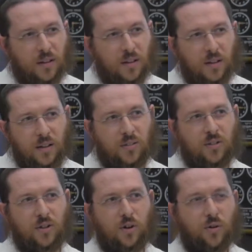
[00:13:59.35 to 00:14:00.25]
uh,
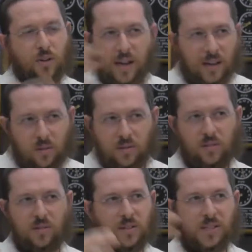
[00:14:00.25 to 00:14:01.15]
to create or
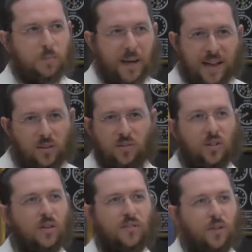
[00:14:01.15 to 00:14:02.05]
to, to expand or
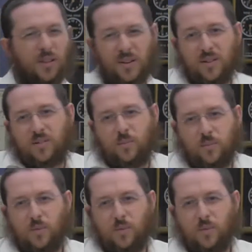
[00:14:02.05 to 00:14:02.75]
to go further because